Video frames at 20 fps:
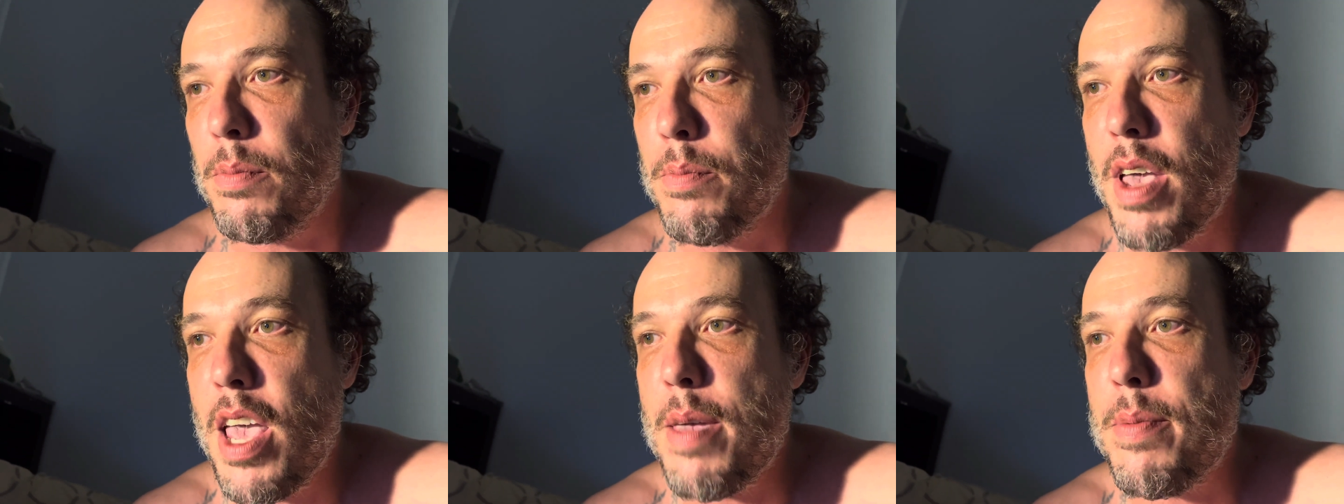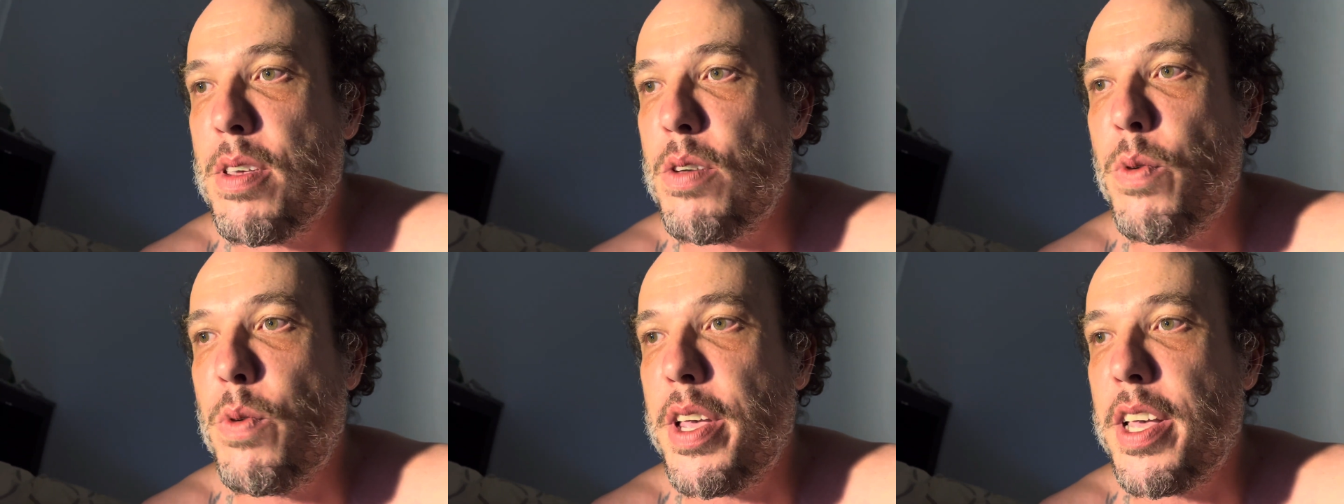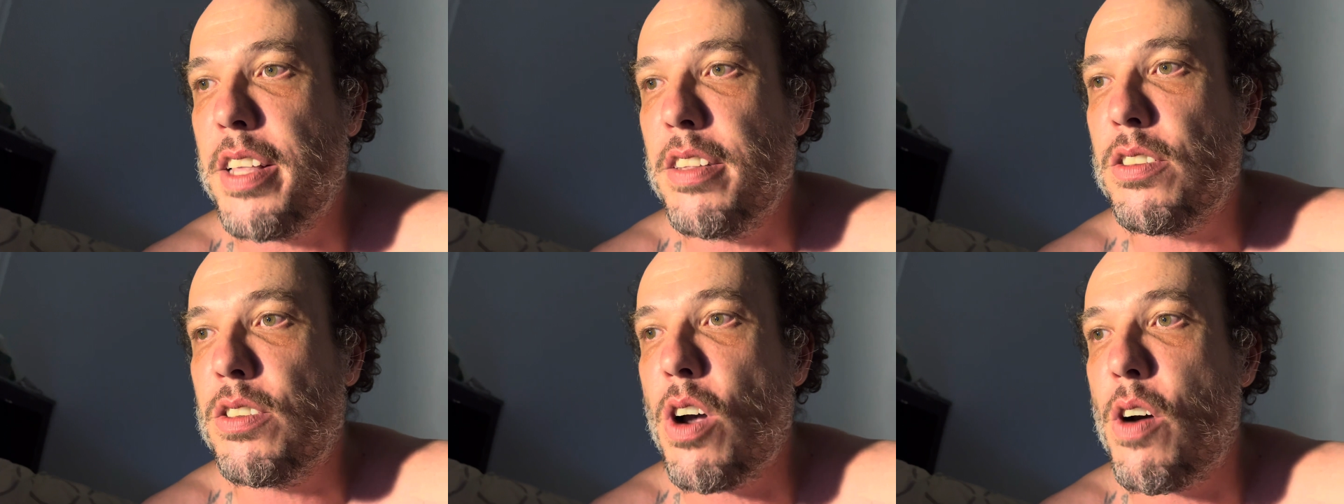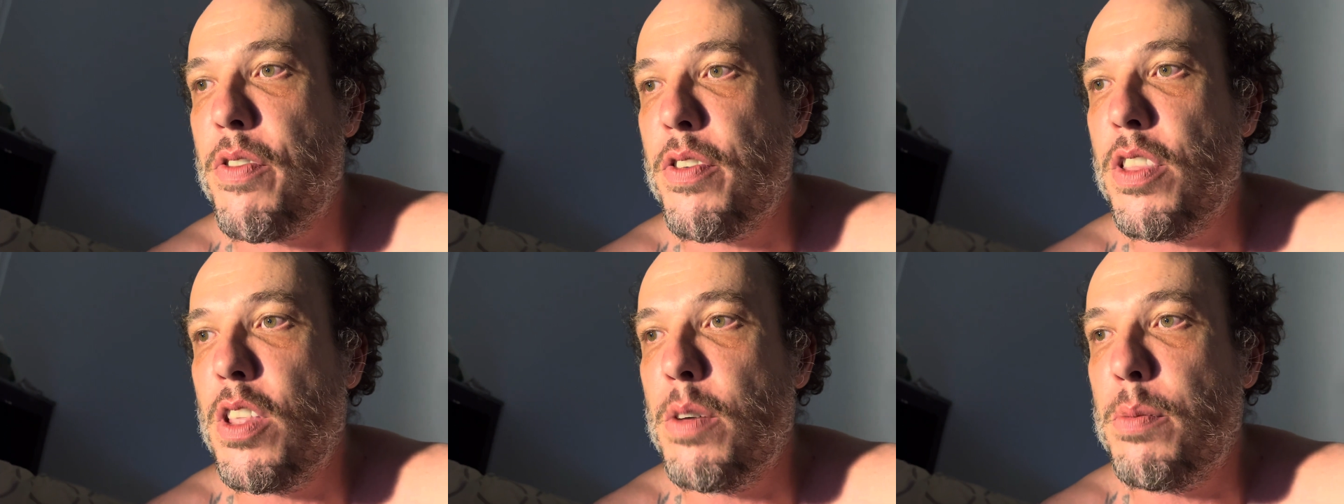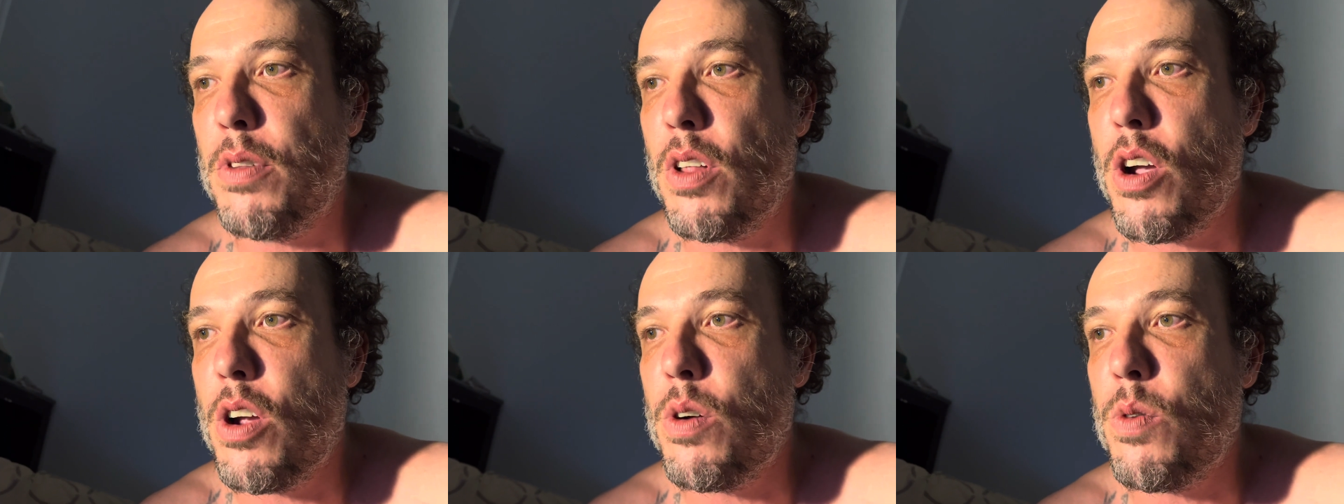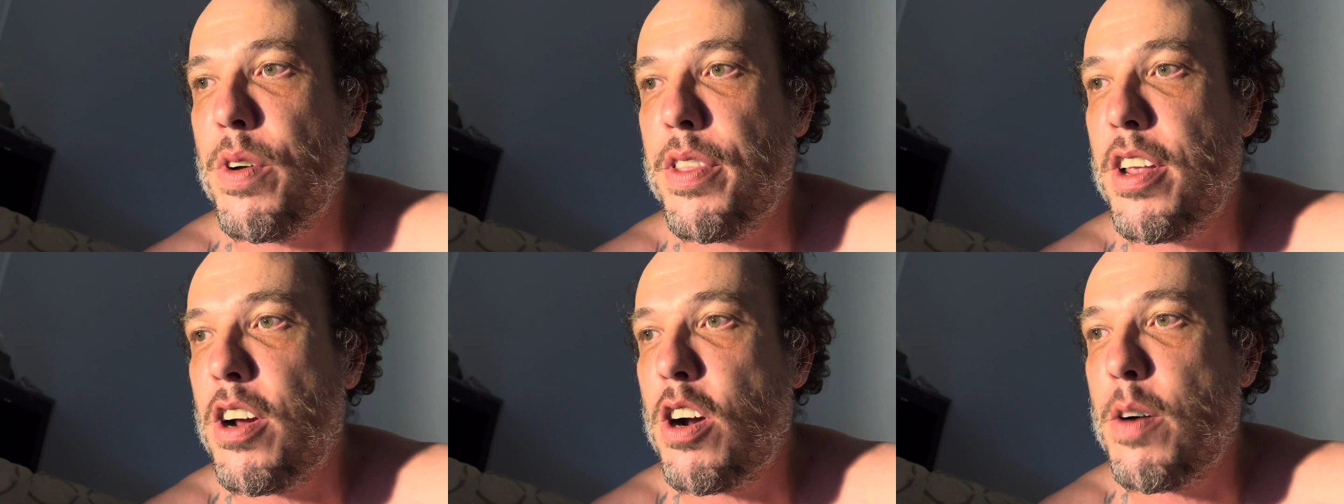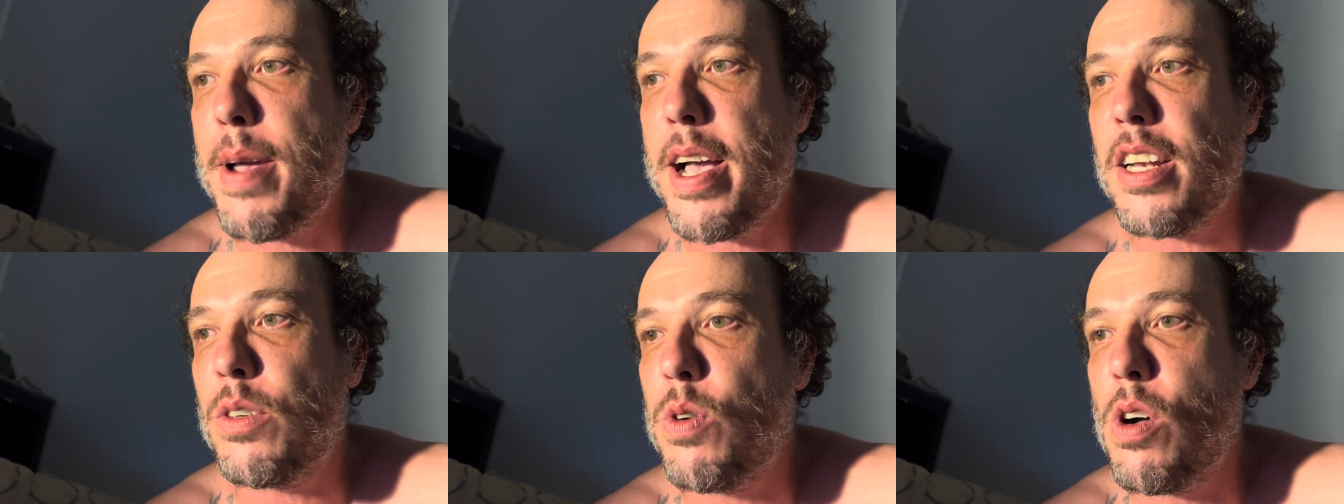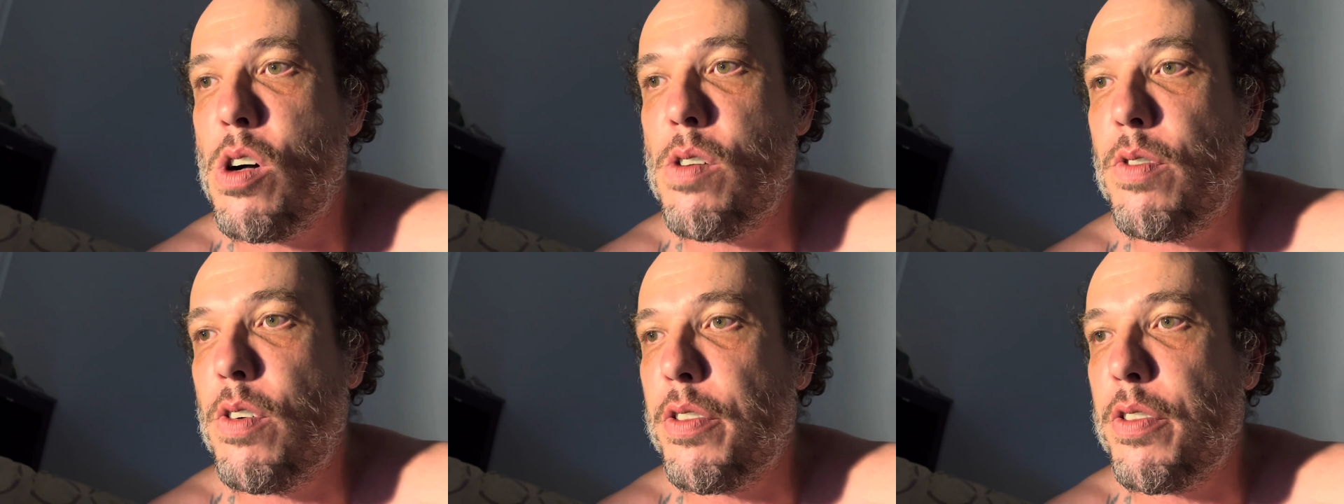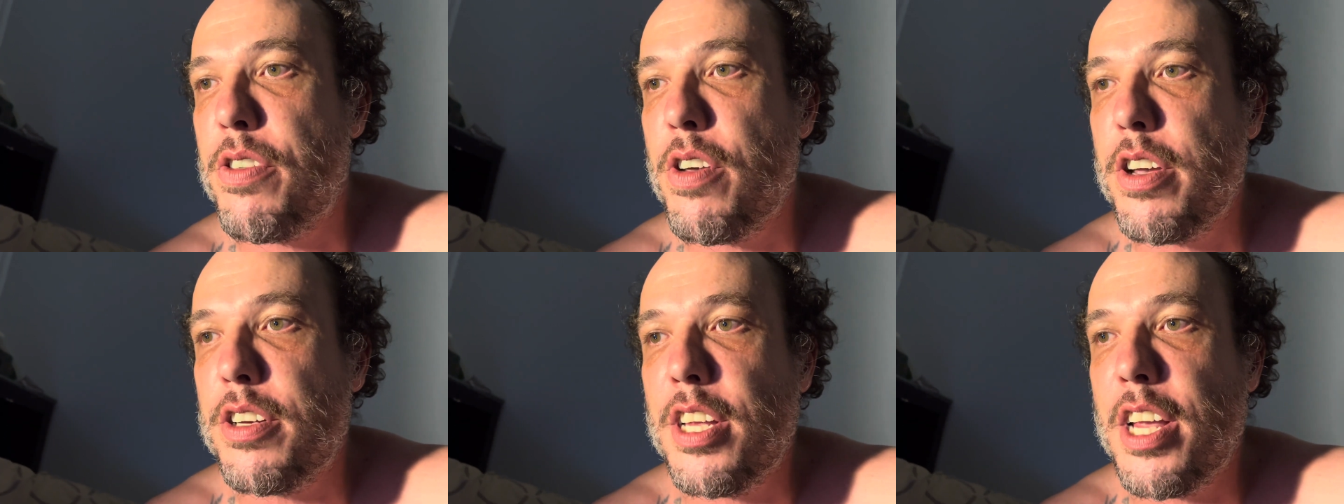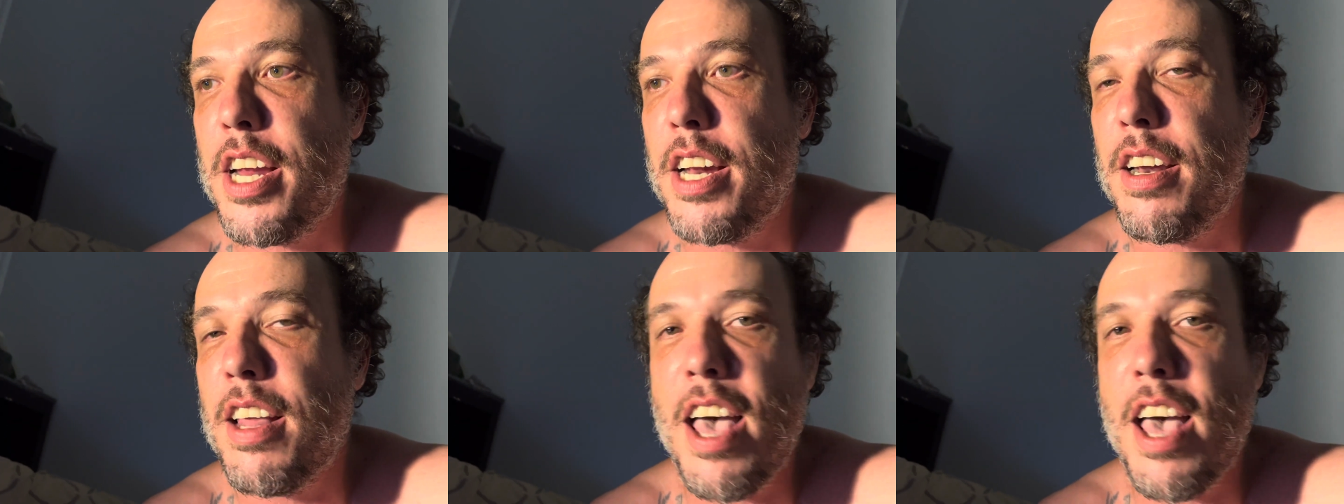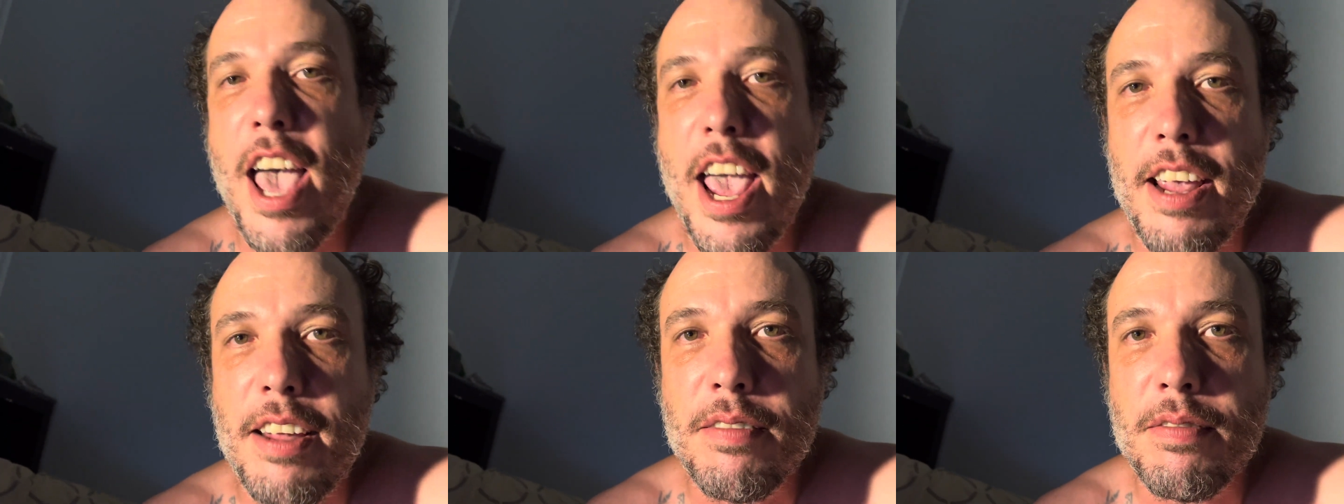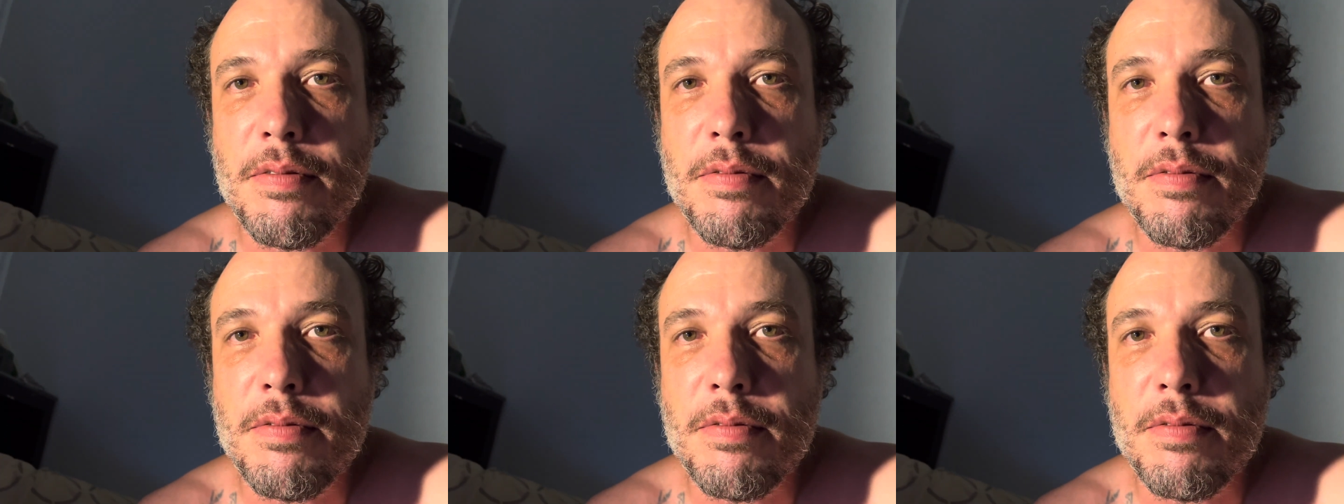Maybe we can soften the blow when they're about 12 or 13. Hey!